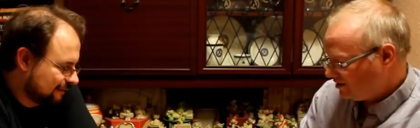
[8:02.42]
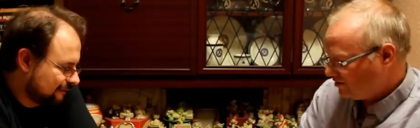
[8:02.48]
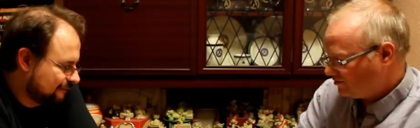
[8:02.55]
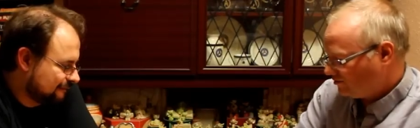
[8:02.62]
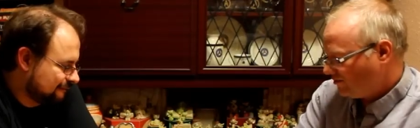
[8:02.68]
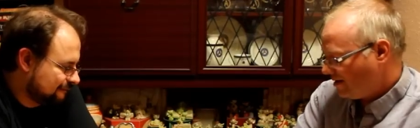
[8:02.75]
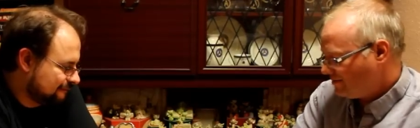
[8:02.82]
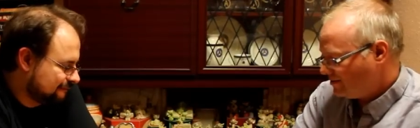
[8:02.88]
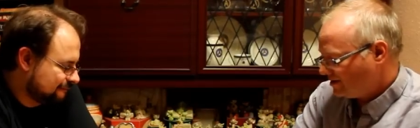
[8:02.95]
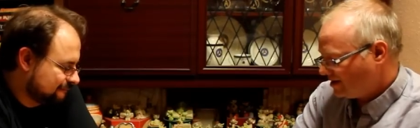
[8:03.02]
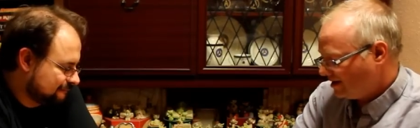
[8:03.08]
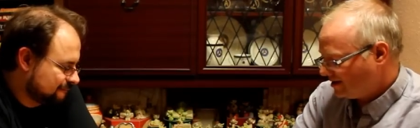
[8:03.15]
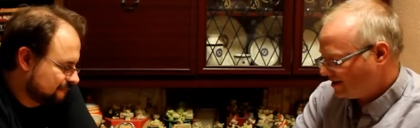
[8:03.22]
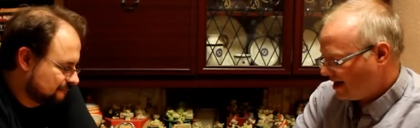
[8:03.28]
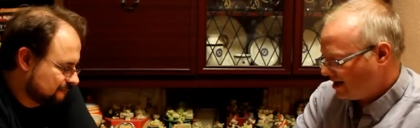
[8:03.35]
Speaker 1: good
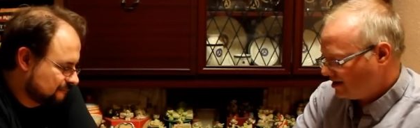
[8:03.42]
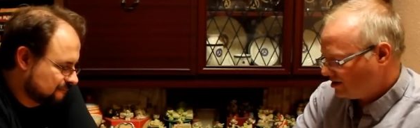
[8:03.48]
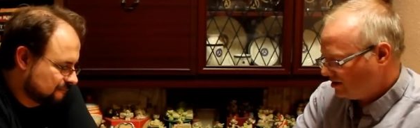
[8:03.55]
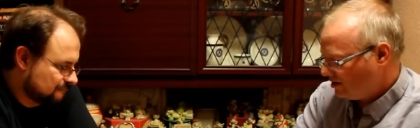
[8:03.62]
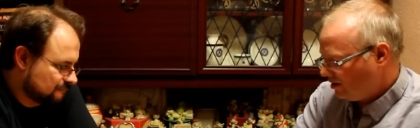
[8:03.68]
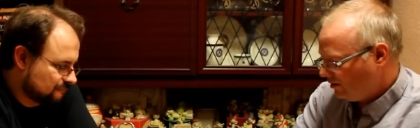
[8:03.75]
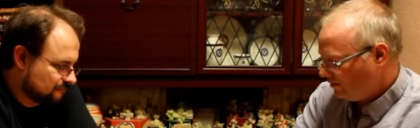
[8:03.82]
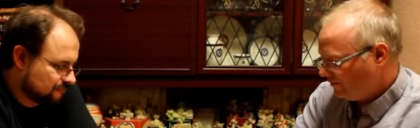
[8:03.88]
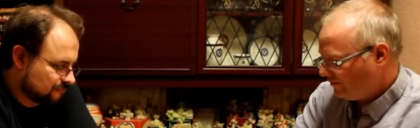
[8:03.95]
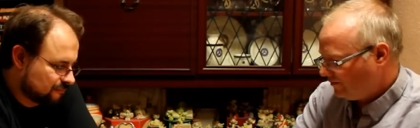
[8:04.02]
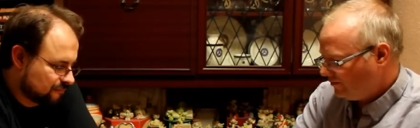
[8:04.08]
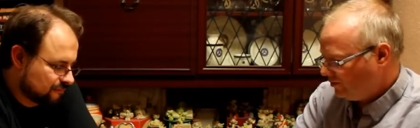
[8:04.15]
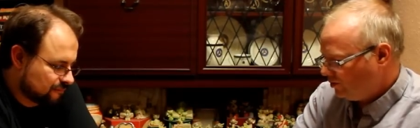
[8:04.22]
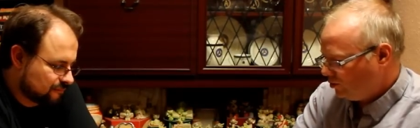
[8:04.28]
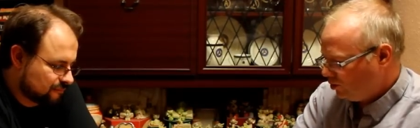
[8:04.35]
representation of the